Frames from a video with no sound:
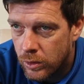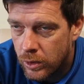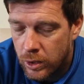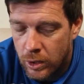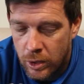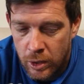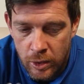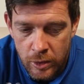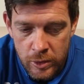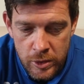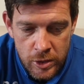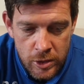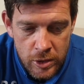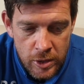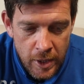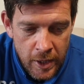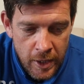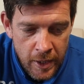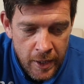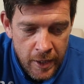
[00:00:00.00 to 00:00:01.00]

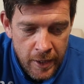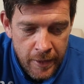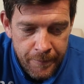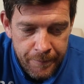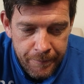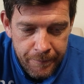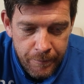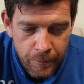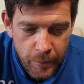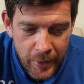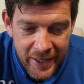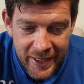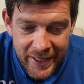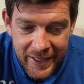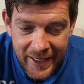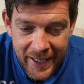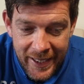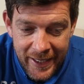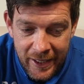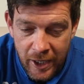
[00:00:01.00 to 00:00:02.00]
that we
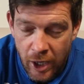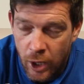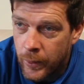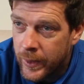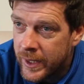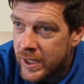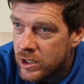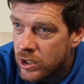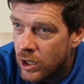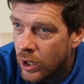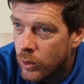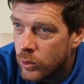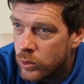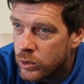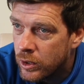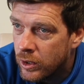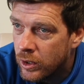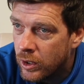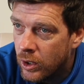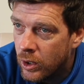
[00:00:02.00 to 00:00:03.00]
didn't get going, so it
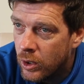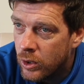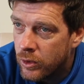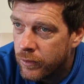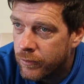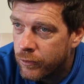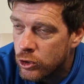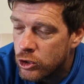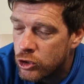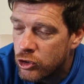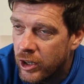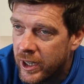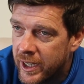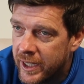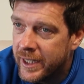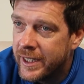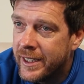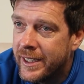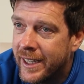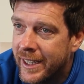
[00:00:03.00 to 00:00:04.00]
was a
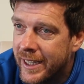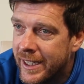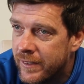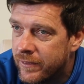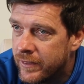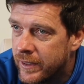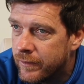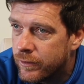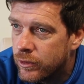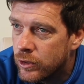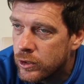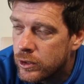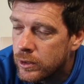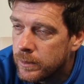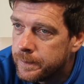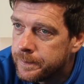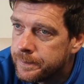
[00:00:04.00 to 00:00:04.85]
frustrating evening for us.